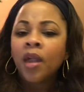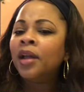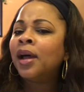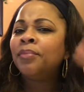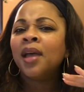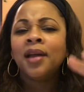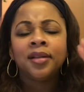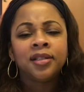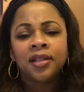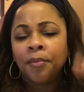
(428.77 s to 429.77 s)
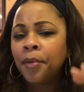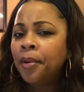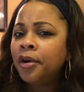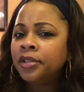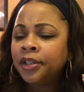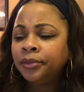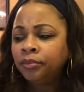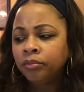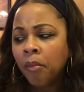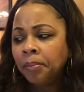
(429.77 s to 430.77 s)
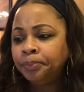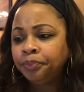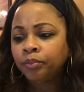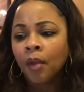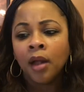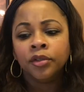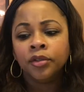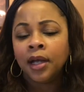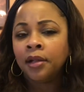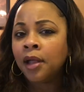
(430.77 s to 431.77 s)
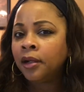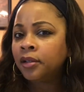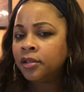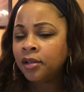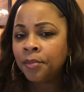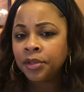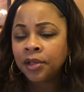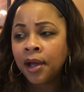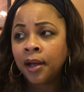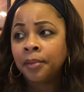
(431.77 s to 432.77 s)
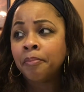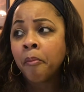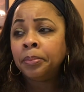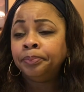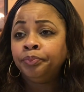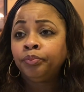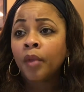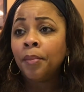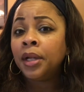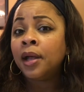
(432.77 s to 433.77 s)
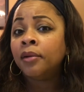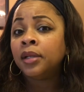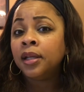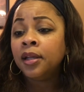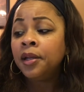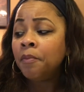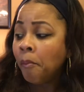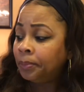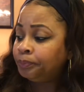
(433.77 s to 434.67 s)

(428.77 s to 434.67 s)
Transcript: And I'm not a summer person. I do not like the summertime, being out in the heat.